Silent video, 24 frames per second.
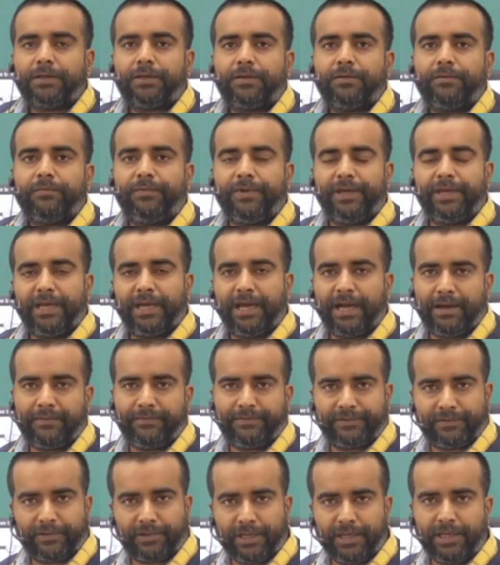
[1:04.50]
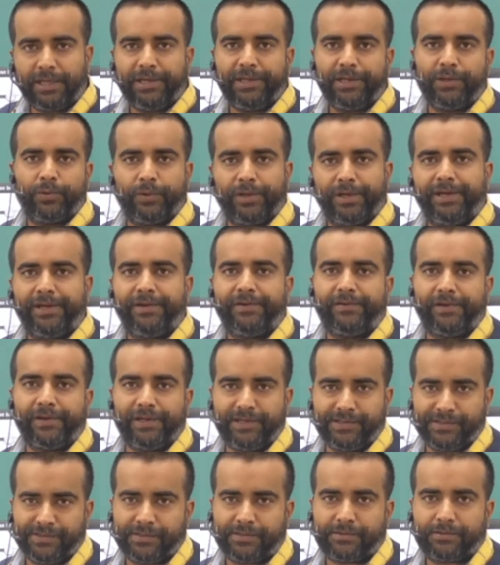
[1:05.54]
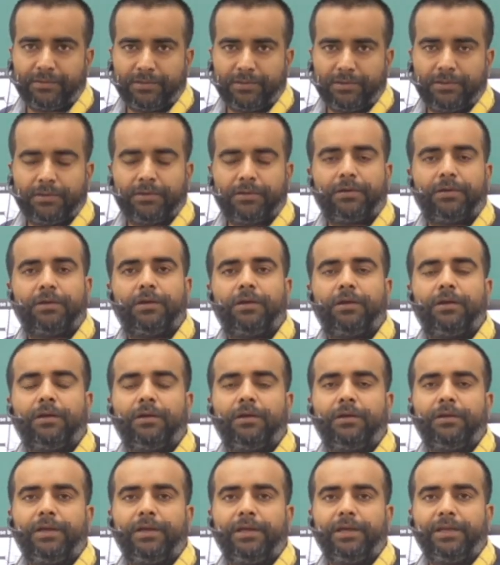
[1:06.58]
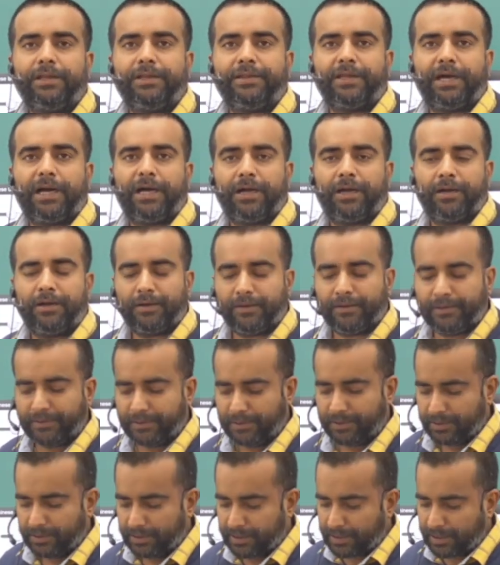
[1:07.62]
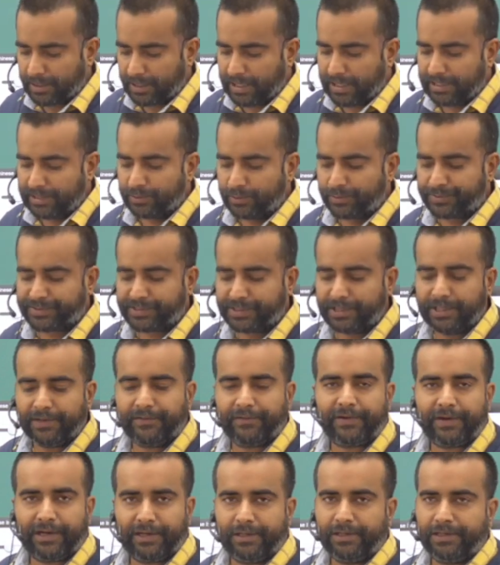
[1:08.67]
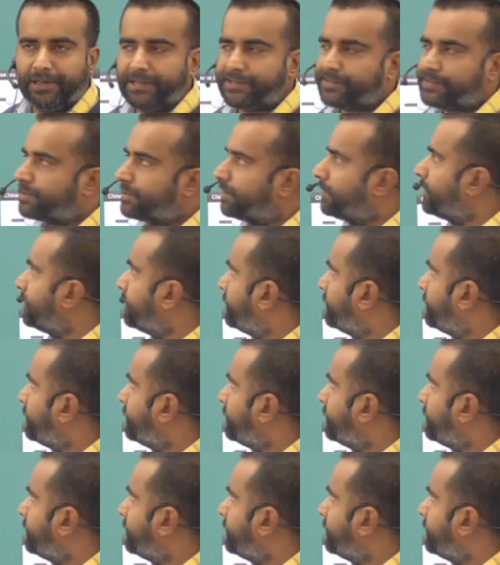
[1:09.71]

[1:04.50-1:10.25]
we have 3 new entries in the IUCN red list,